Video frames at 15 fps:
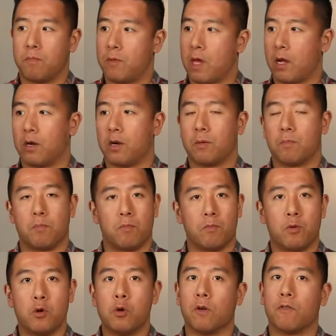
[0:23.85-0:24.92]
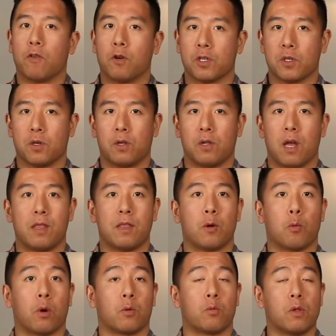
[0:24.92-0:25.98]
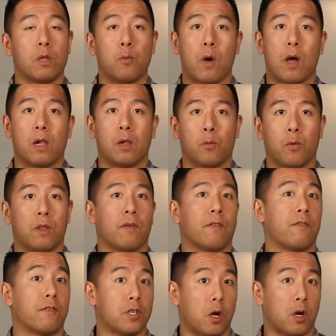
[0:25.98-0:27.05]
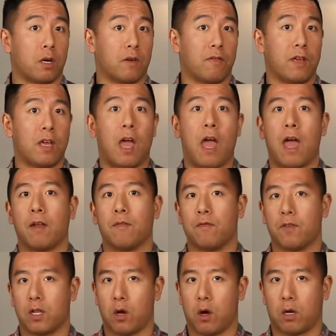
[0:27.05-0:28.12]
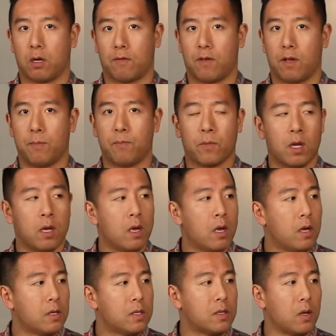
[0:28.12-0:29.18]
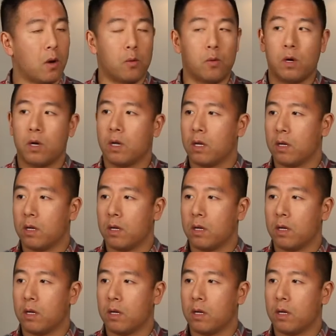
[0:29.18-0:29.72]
they are universal and they work really well with photography and videography. So